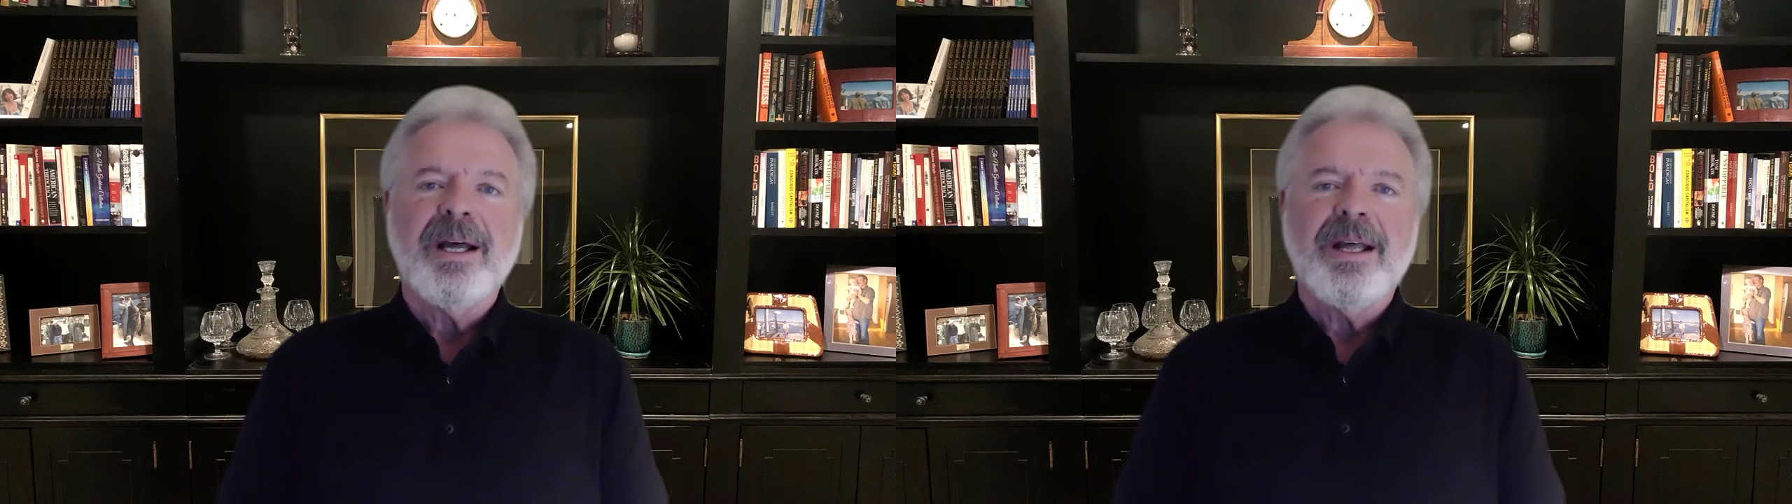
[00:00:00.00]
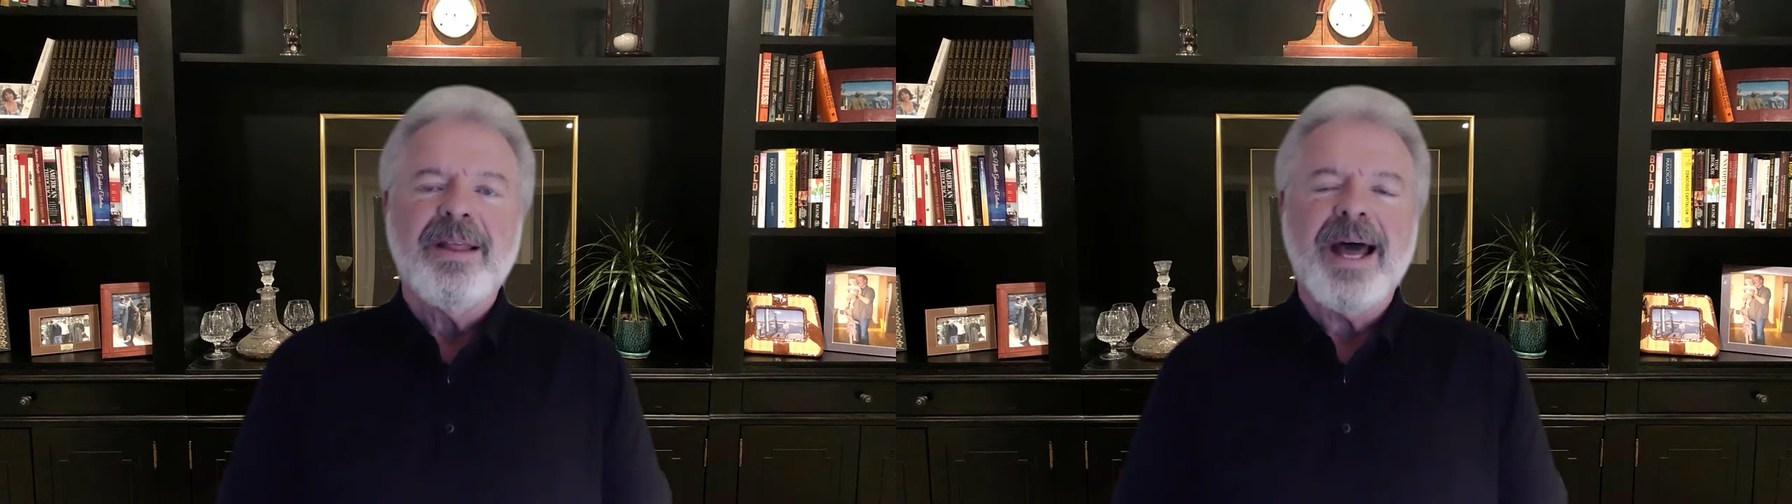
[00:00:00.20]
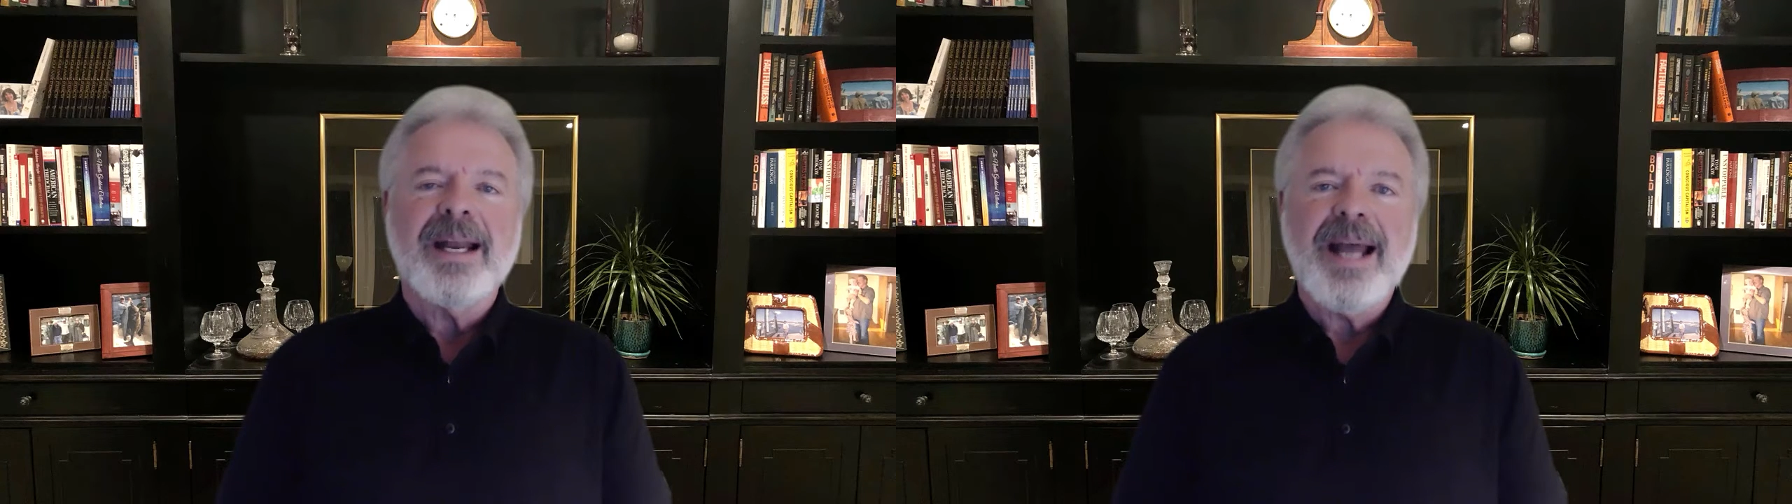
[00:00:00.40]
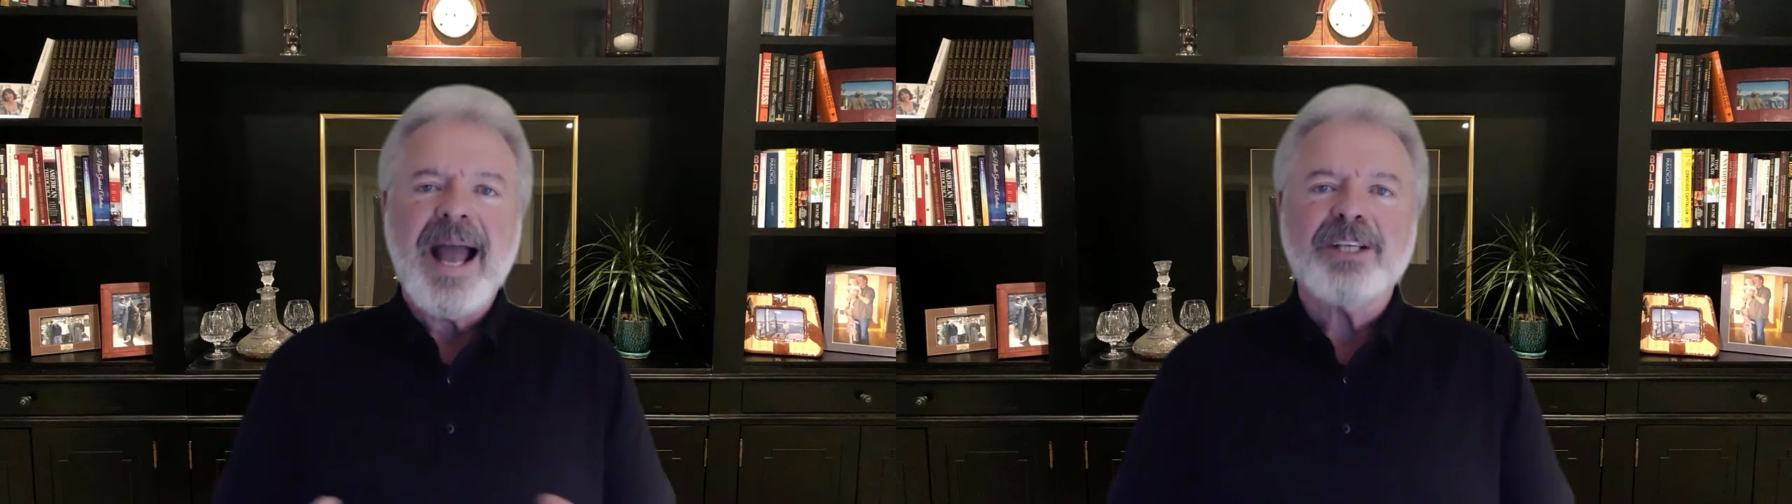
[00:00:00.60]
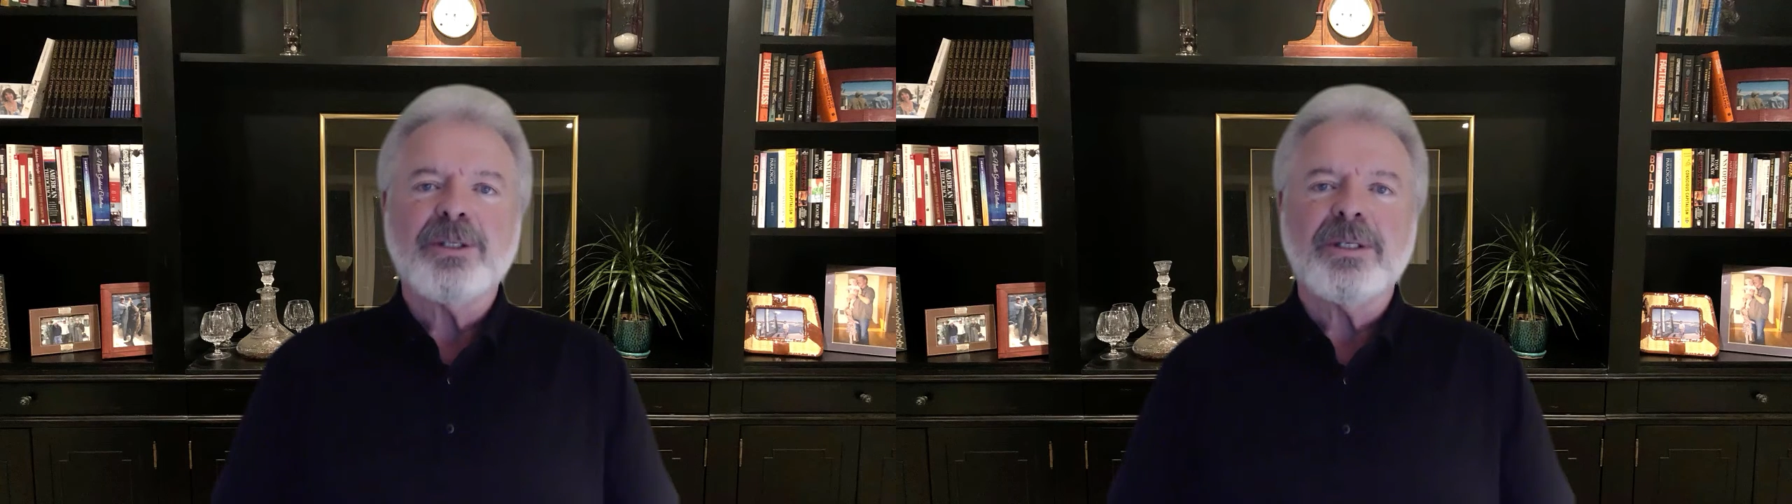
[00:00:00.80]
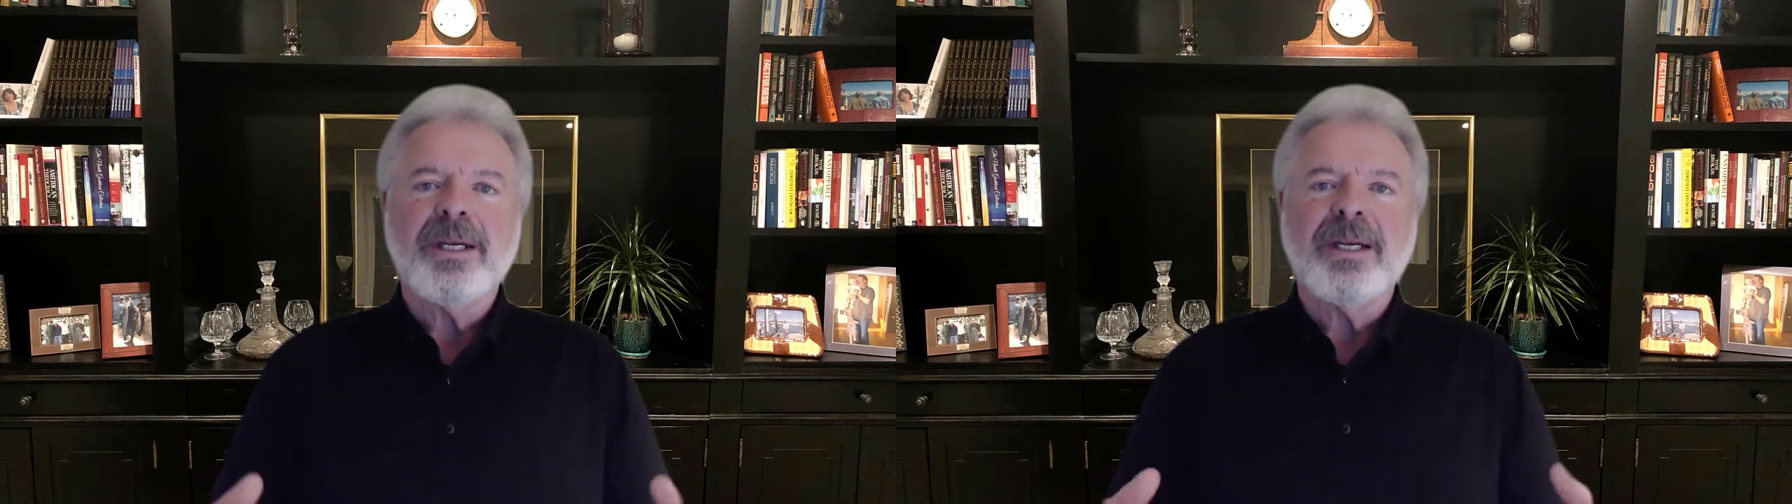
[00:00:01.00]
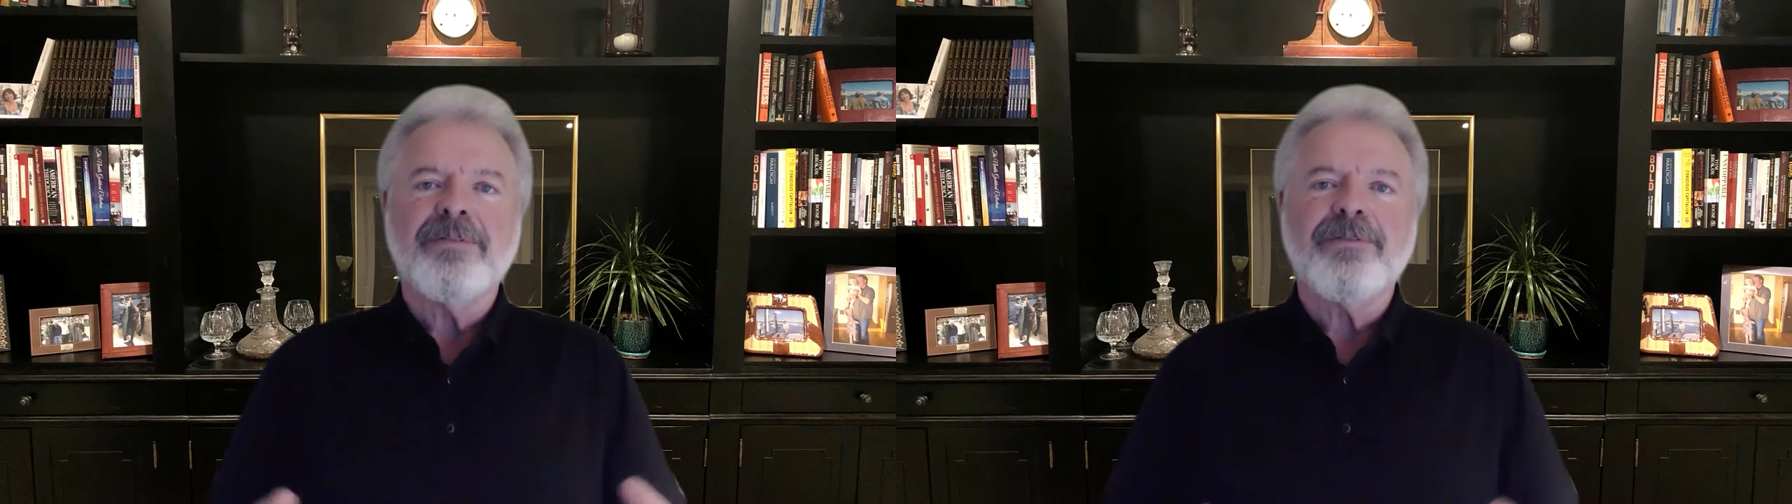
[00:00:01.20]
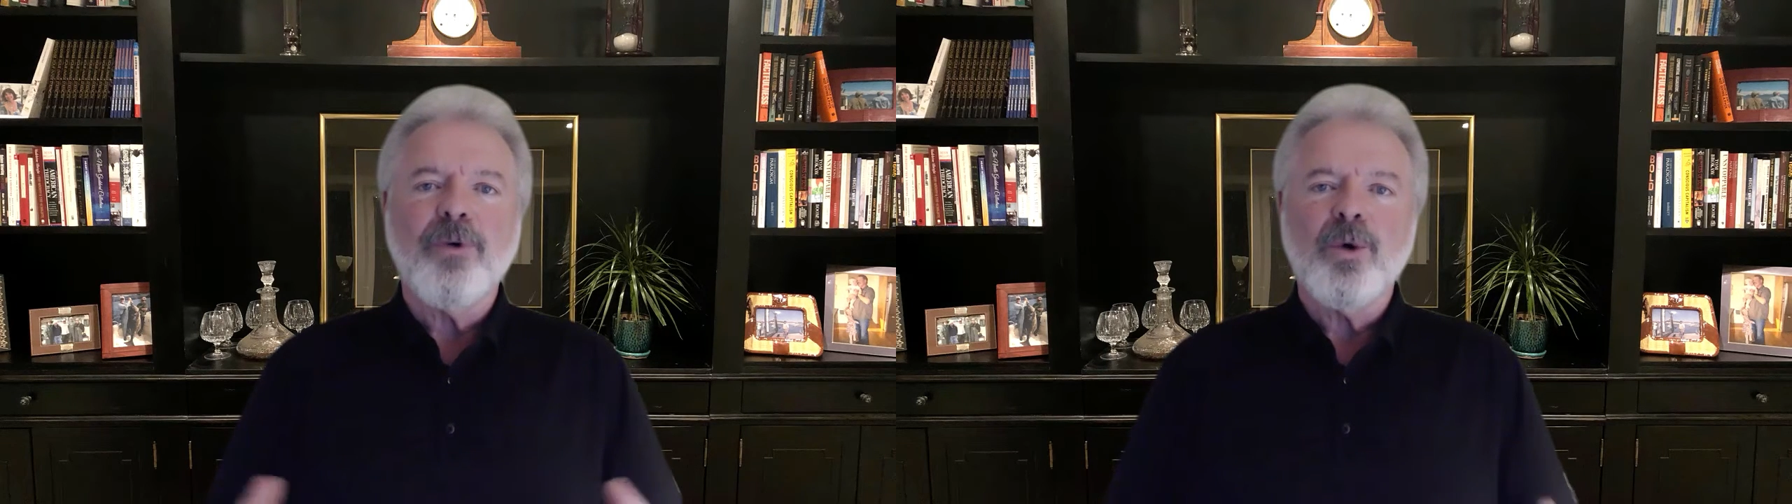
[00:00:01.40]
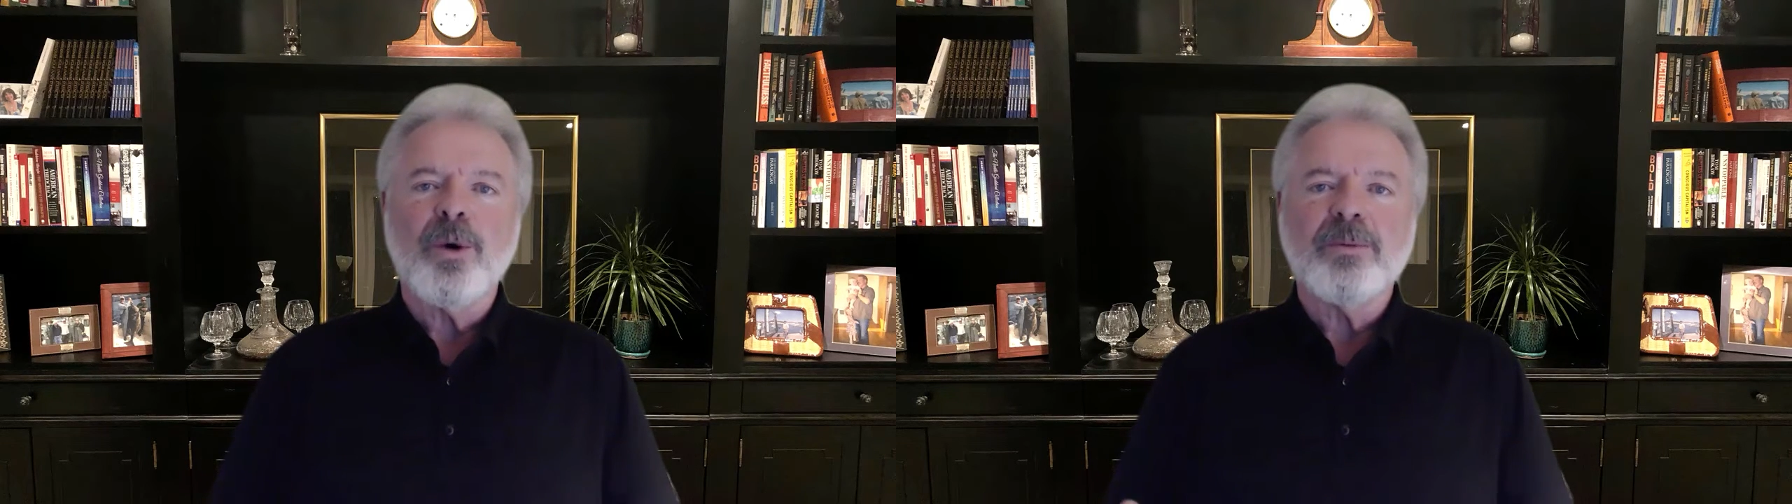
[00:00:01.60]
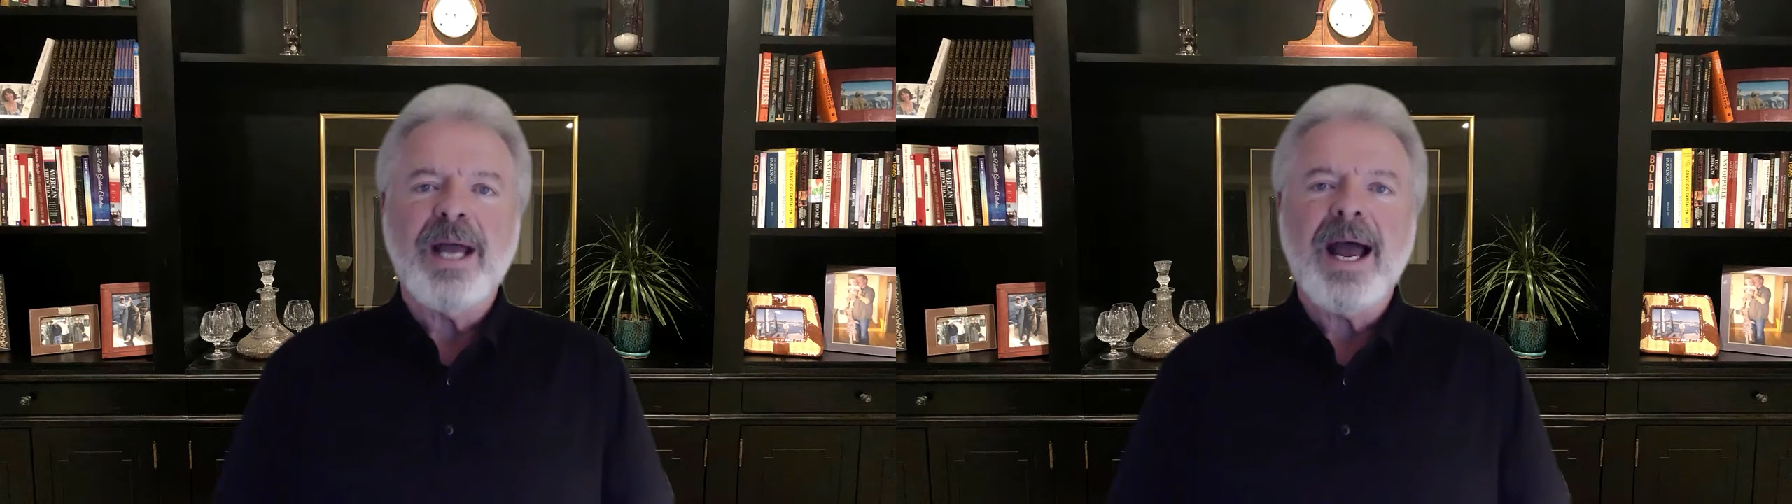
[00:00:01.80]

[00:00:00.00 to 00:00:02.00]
that actually informs